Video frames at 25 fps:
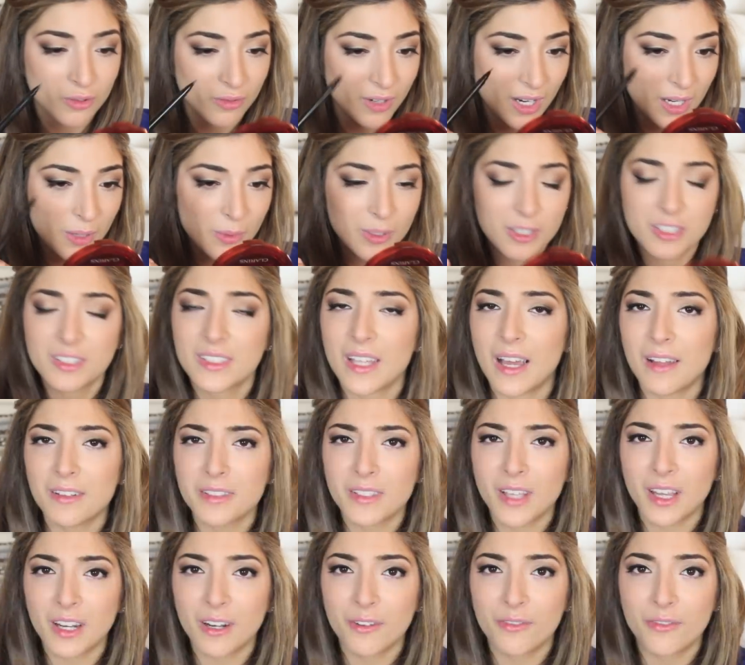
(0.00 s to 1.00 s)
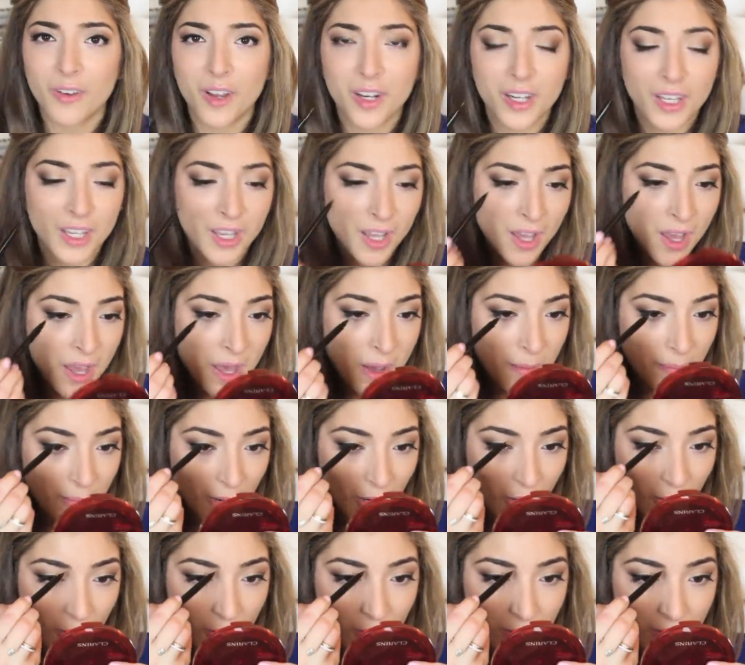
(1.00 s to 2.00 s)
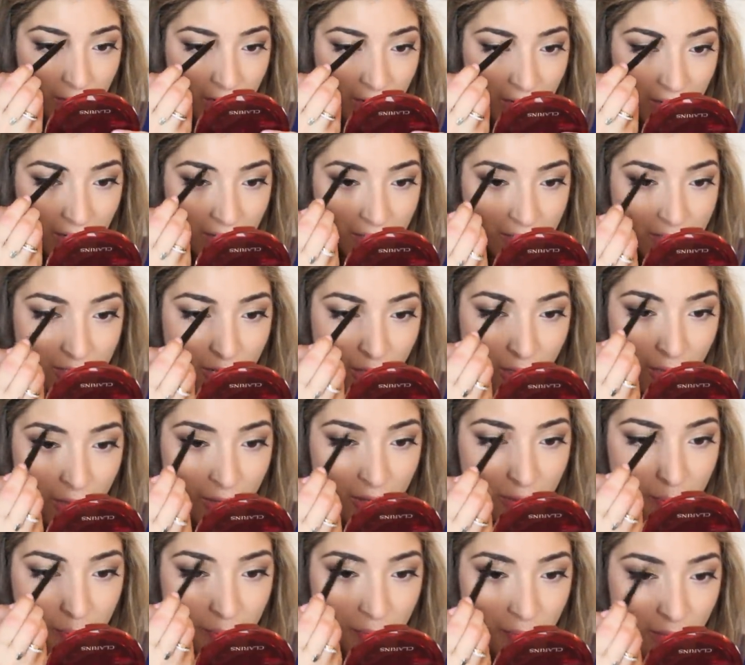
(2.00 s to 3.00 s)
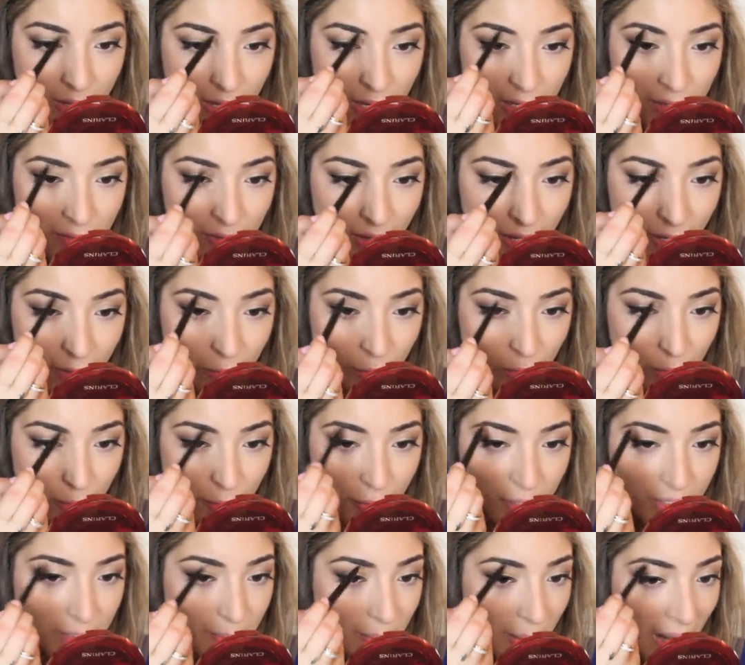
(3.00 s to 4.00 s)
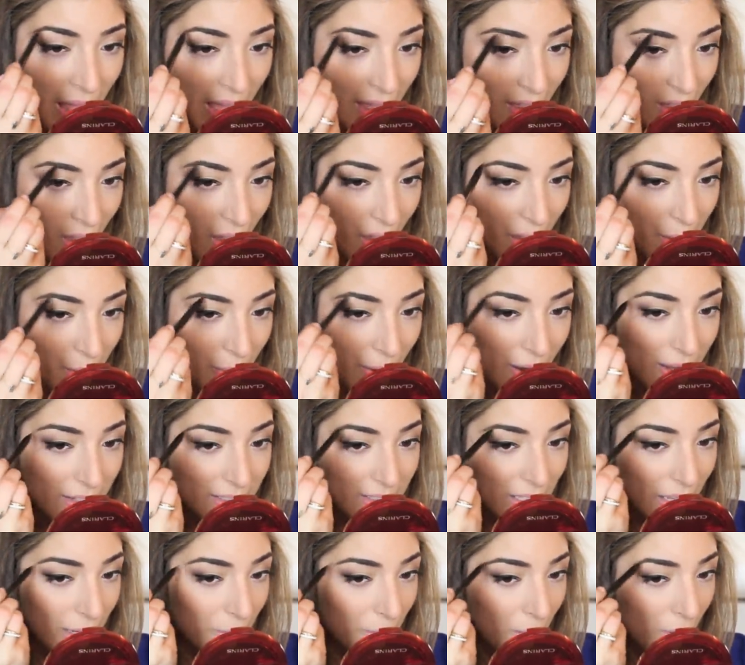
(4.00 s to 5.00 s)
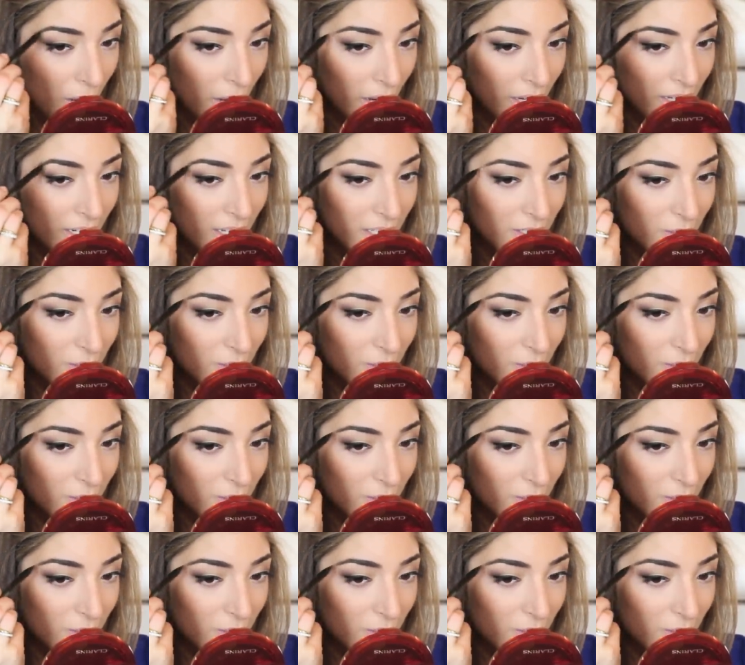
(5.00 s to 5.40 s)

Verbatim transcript: Green, which sounds kind of funny, but on dark kind of like almost black eyebrows like mine,